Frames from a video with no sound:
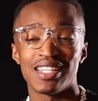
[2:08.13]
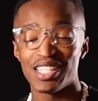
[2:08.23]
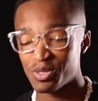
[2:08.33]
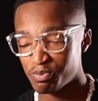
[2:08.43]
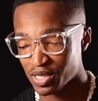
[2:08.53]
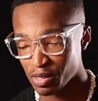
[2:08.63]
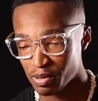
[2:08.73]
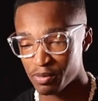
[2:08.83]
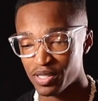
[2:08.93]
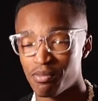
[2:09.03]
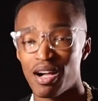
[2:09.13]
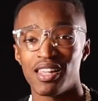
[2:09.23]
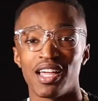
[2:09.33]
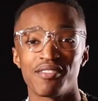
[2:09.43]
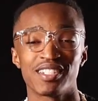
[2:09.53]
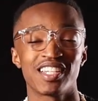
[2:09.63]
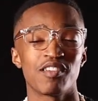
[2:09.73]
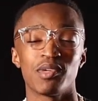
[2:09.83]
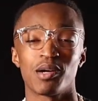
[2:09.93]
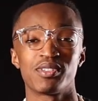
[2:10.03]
he's put the people in my life to give me